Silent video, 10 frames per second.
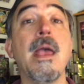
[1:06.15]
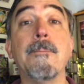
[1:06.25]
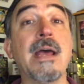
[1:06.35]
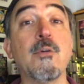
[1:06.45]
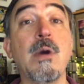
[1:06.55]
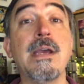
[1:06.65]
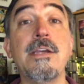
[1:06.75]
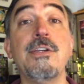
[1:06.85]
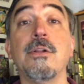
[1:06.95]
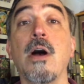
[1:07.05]
By the way,
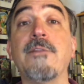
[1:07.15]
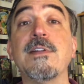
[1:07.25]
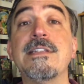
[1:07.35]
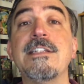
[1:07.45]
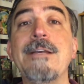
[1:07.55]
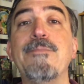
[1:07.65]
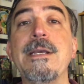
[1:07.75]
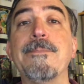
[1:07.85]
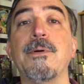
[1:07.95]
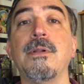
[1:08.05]
you'll often see
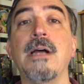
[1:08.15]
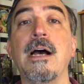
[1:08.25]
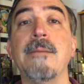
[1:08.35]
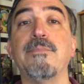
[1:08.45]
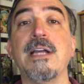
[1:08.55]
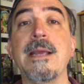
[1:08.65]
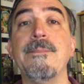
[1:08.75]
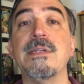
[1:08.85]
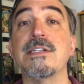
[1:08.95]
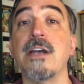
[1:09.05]
people
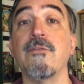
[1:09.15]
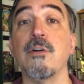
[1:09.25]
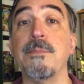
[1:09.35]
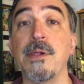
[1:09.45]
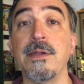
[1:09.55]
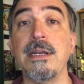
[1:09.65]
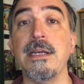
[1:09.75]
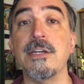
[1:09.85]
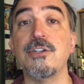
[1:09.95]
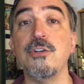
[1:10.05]
blame discoverability
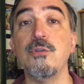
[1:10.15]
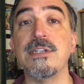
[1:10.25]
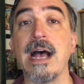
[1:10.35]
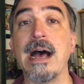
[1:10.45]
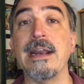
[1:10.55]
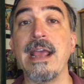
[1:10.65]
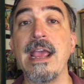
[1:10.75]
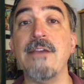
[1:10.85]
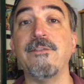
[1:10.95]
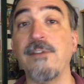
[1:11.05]
issues on
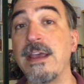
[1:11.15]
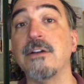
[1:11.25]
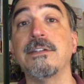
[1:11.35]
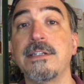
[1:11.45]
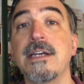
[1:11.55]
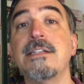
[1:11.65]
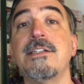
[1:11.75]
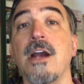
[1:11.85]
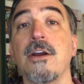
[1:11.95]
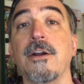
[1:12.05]
a failed
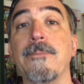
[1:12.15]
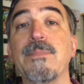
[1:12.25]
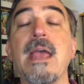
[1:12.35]
Kickstarter.